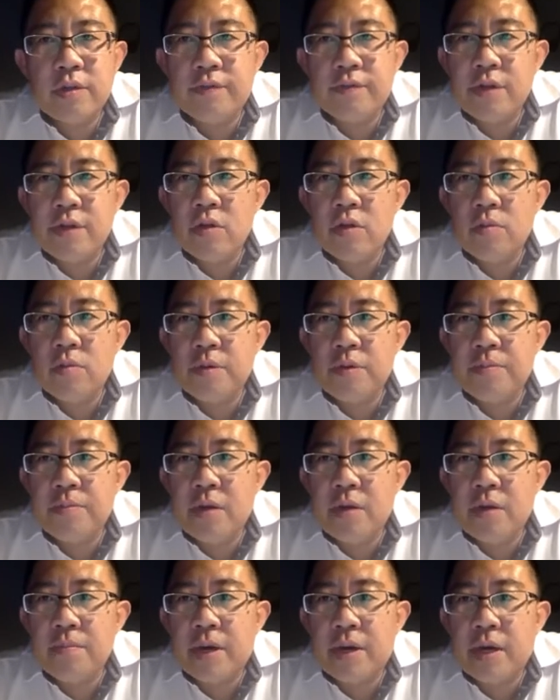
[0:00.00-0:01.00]
the video
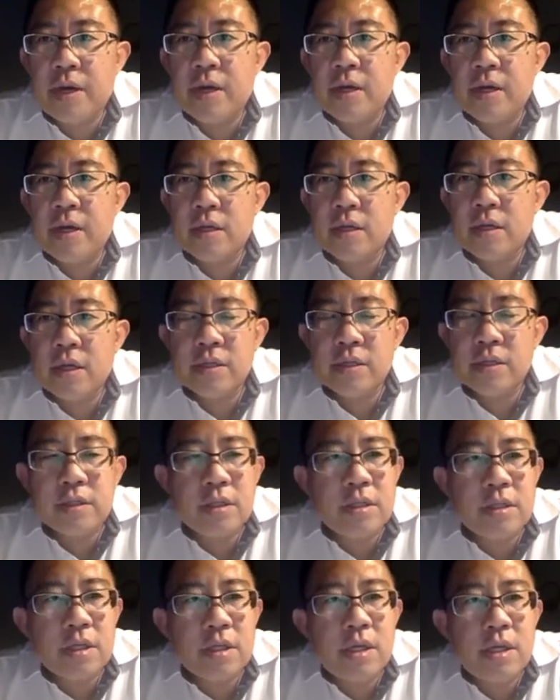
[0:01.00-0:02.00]
prepared by the
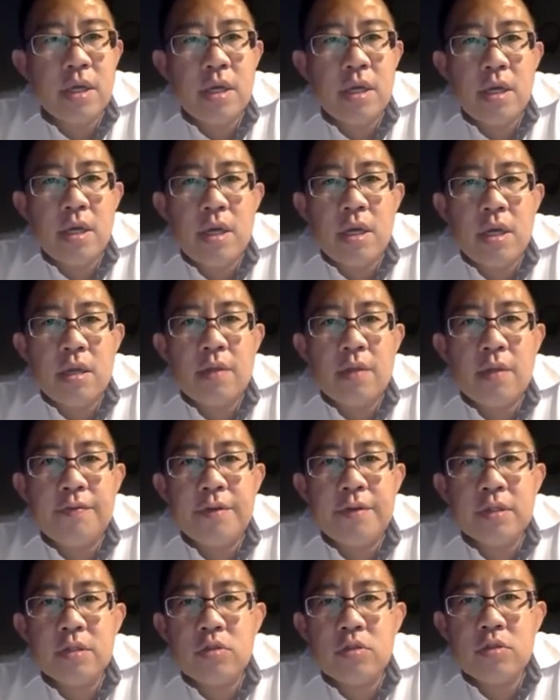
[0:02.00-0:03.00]
ACT, the
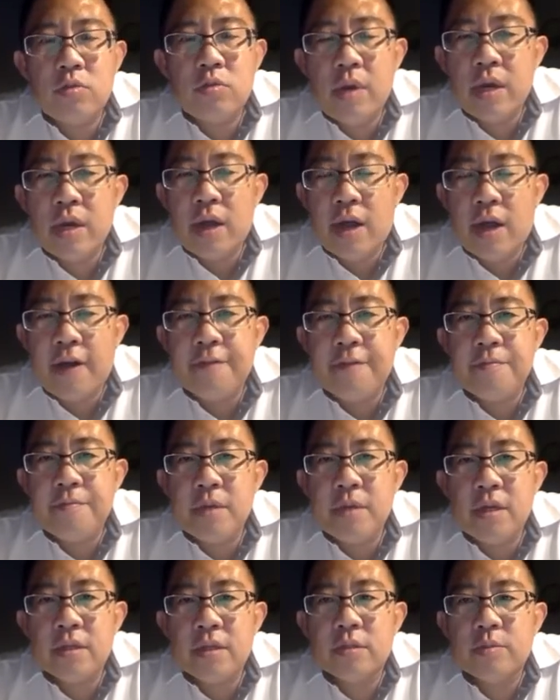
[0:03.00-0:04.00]
first 2.5
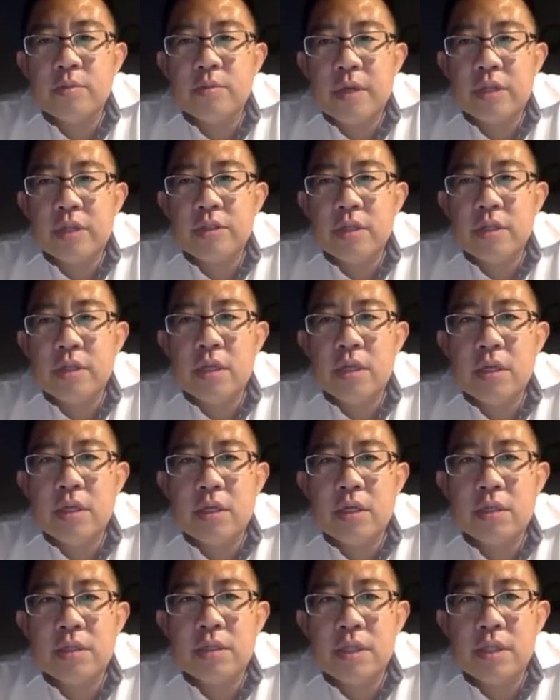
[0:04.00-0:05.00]
minutes were
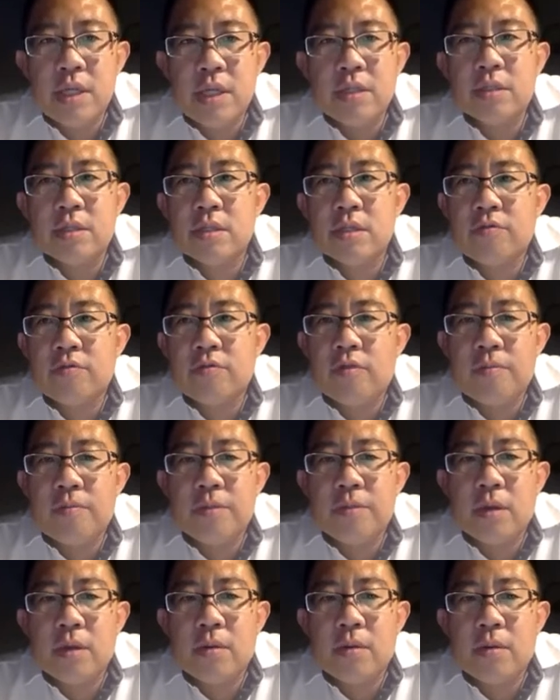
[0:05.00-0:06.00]
actually scenes
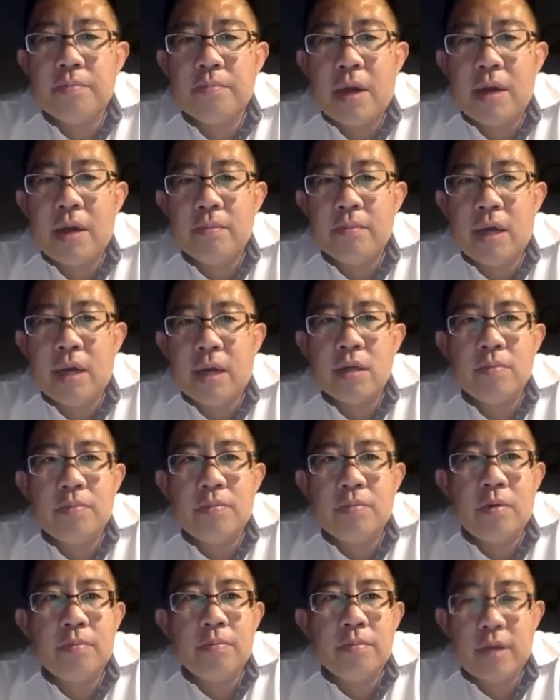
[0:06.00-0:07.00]
from the Bali
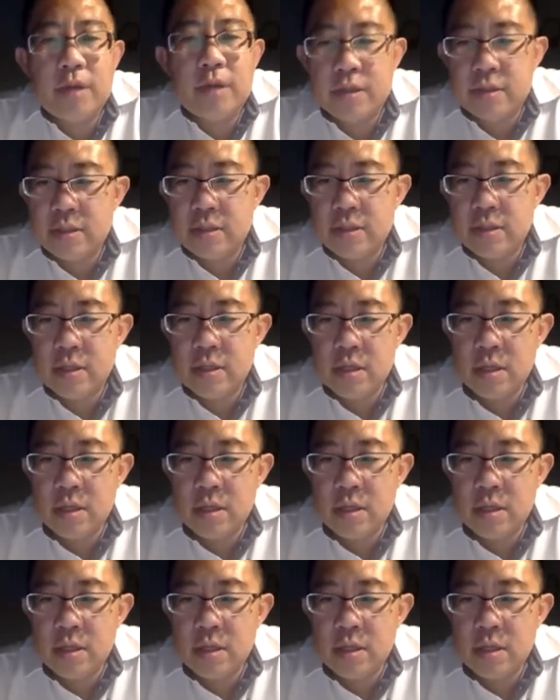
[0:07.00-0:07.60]
bomb blast.